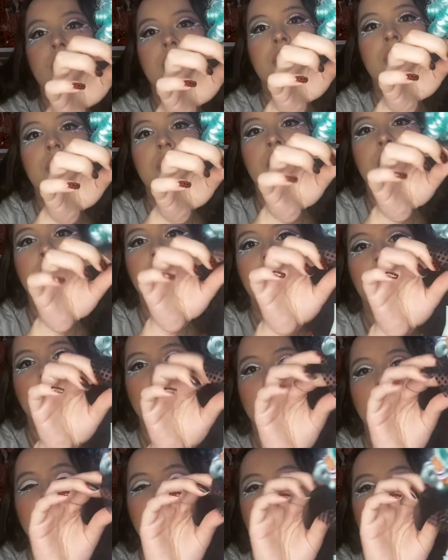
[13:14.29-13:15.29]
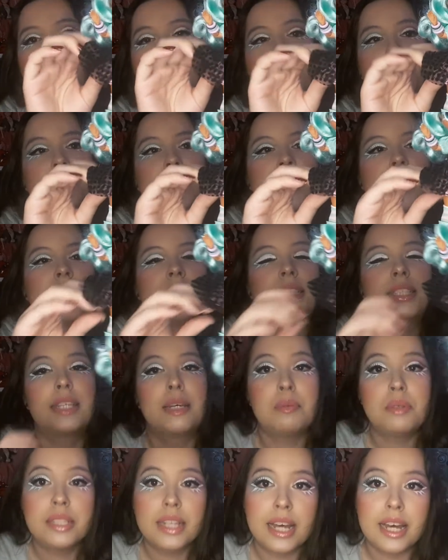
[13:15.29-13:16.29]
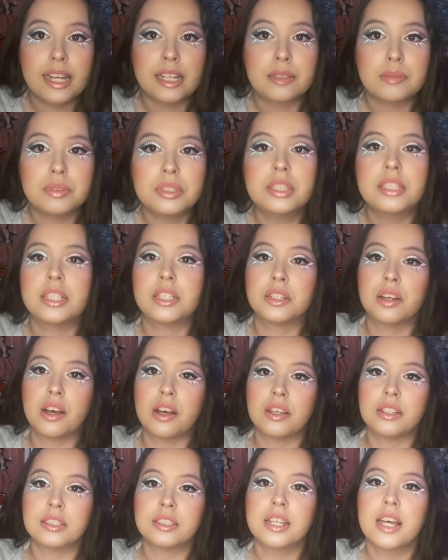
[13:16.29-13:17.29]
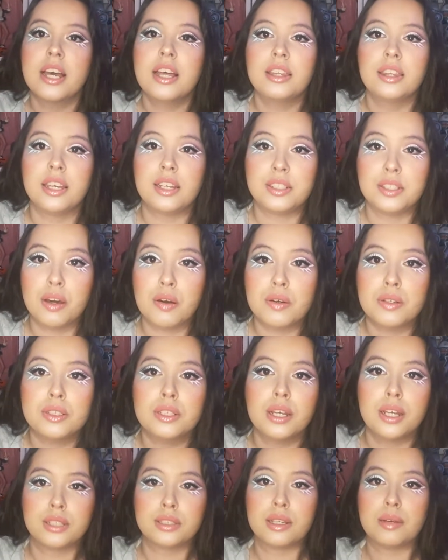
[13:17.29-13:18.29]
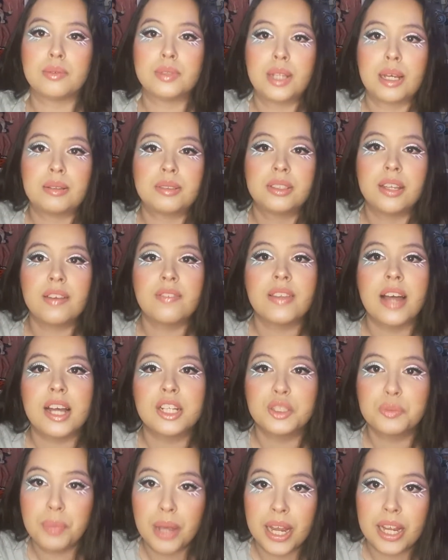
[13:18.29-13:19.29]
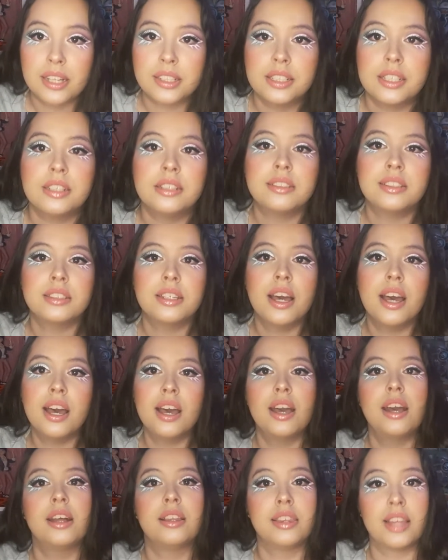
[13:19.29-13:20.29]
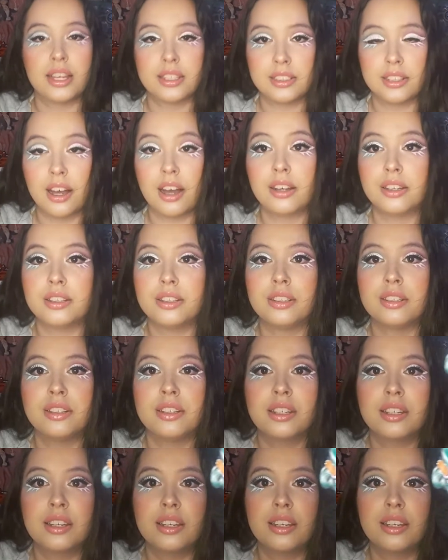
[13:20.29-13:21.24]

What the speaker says: undergarments, because sometimes in dolls, they don't. Sometimes they flash panties. That's not good.